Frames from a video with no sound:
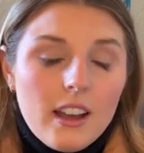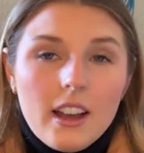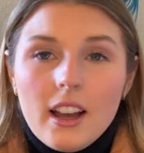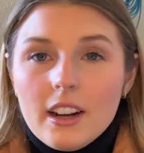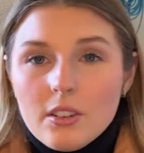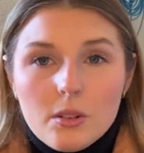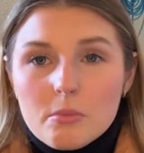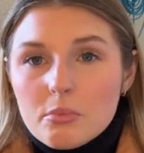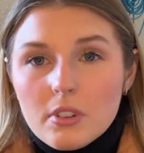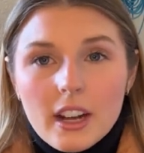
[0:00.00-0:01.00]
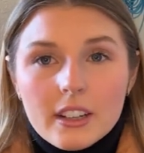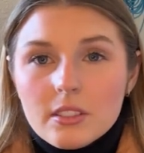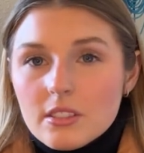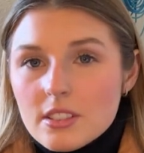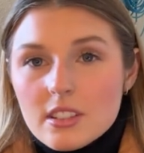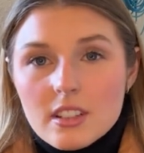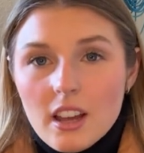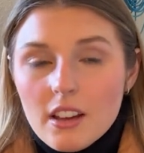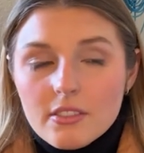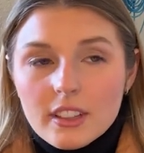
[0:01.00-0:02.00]
I don't know, bridal
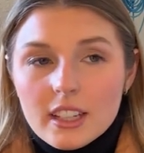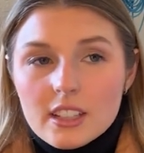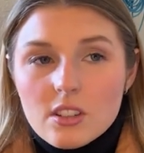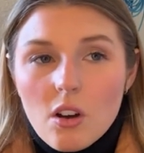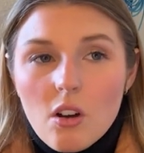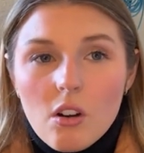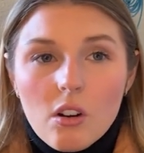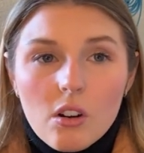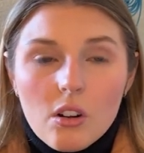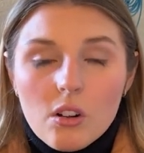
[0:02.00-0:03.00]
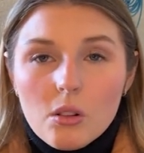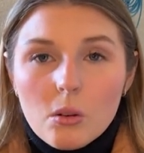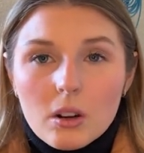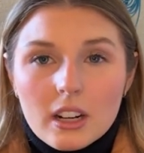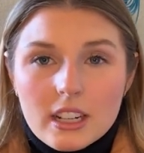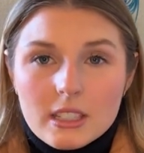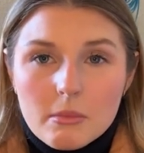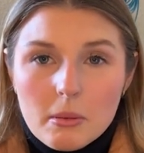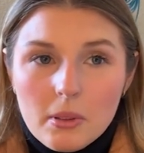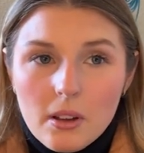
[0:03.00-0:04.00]
stuff. Like it's all organized in
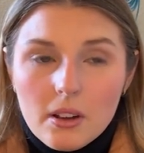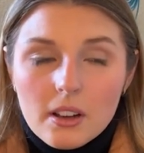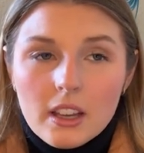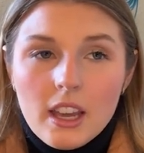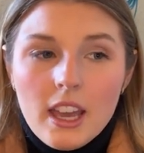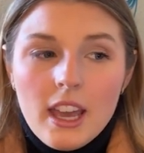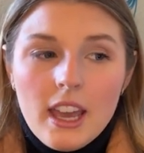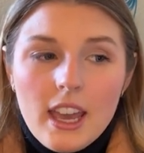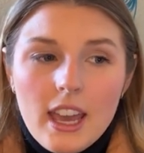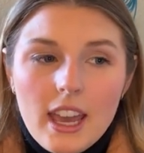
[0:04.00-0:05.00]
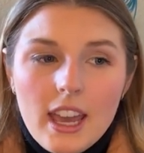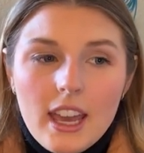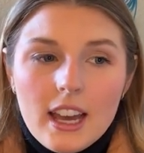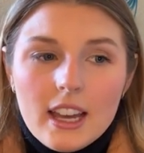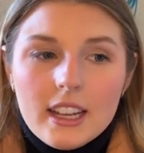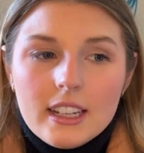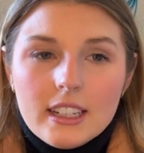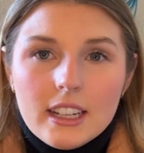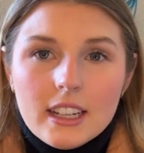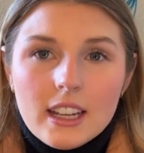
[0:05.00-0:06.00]
my blog.
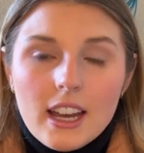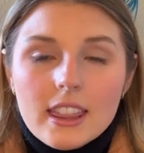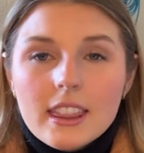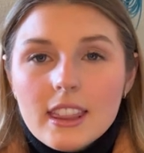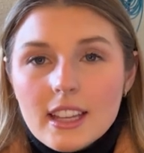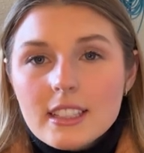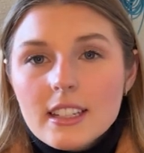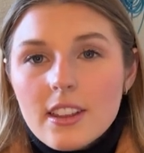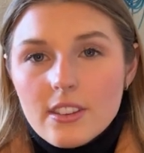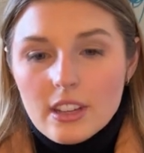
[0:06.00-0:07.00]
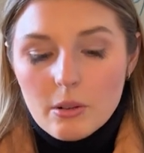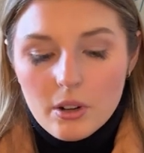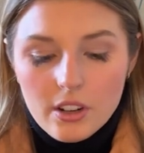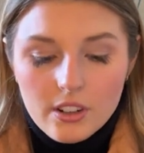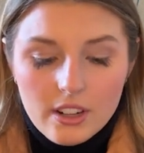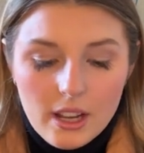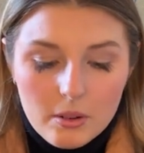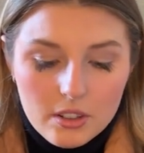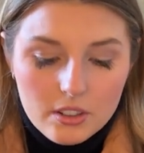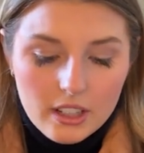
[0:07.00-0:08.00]
And I, that's another thing I want to do today. I
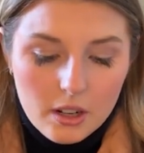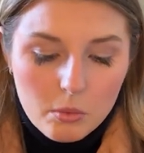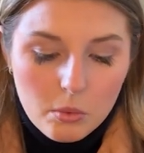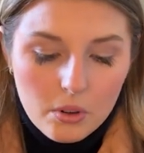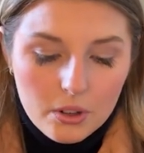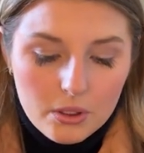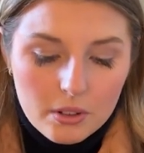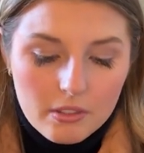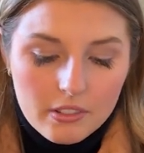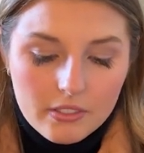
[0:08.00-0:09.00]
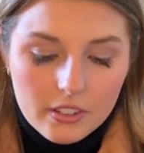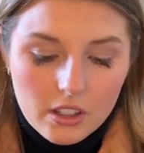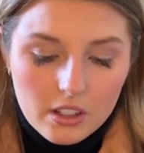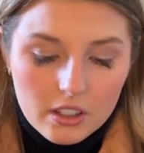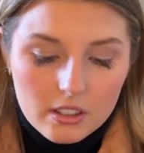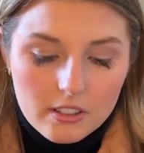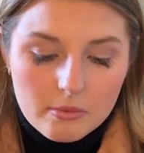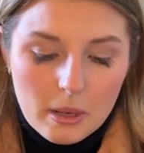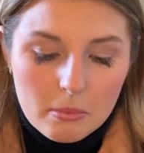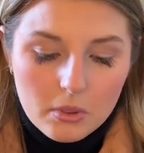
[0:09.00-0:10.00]
want to do like a walkthrough of the vlog of
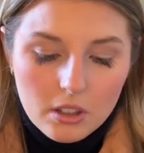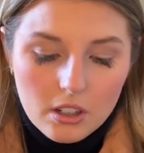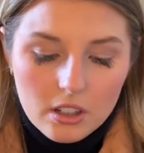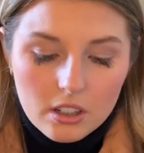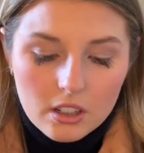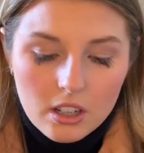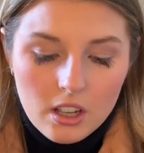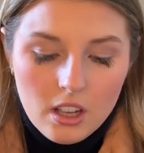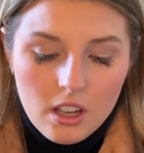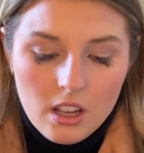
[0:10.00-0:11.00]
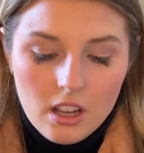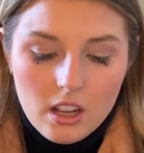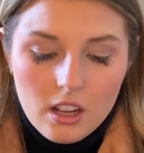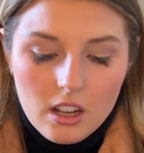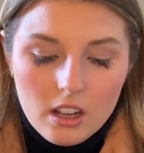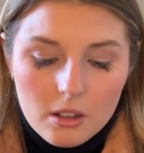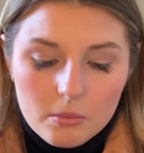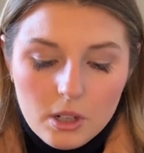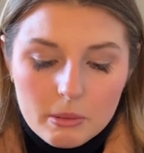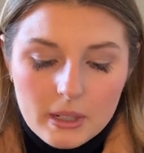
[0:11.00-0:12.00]
my blog um,
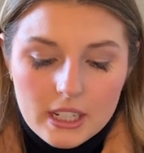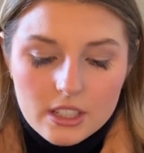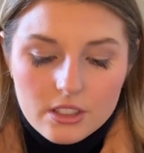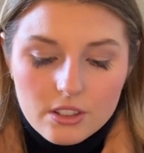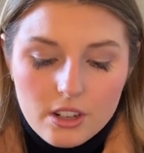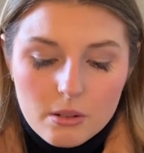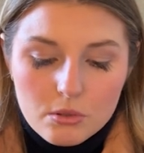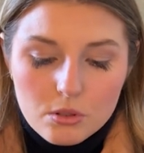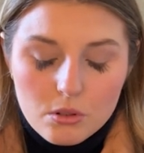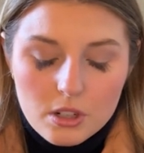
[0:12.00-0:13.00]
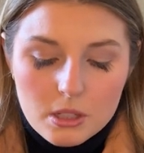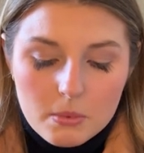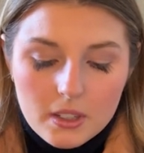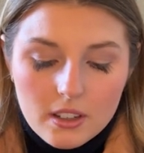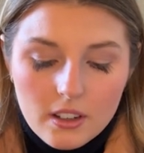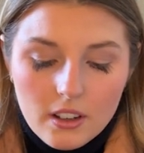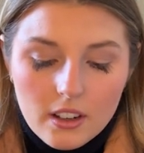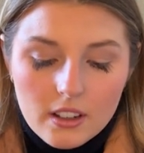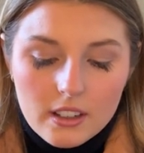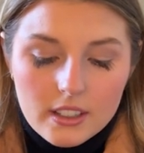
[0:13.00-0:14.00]
on my Instagram stories
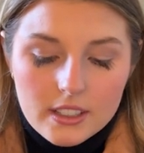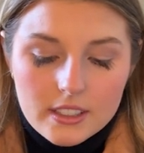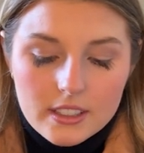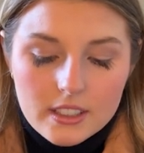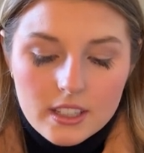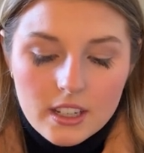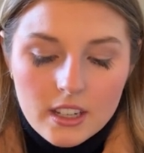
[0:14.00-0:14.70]
because